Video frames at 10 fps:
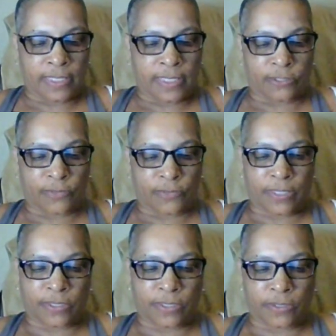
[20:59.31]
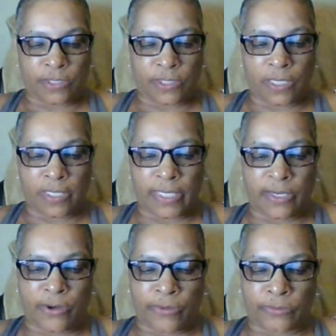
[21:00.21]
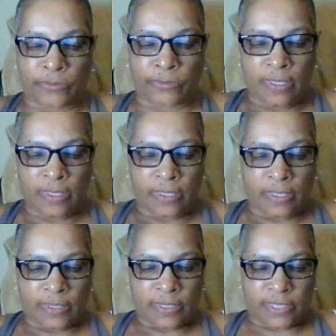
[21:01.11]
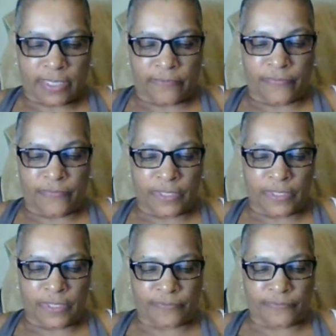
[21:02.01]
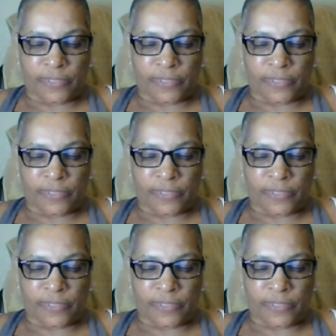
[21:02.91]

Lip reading: stiffened me, and the smell of